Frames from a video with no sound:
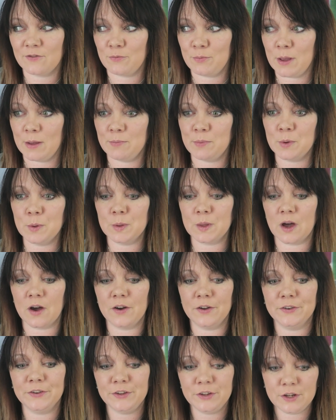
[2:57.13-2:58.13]
for people that
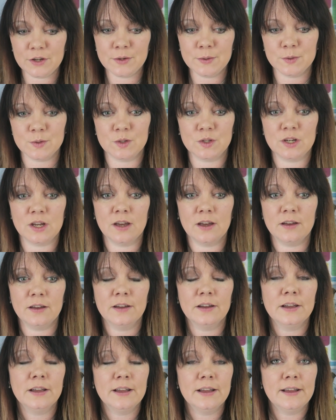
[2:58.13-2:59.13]
aren't used to
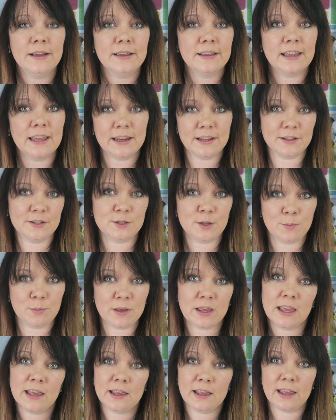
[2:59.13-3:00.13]
getting super
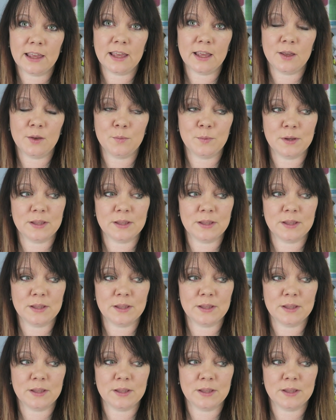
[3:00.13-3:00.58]
geeky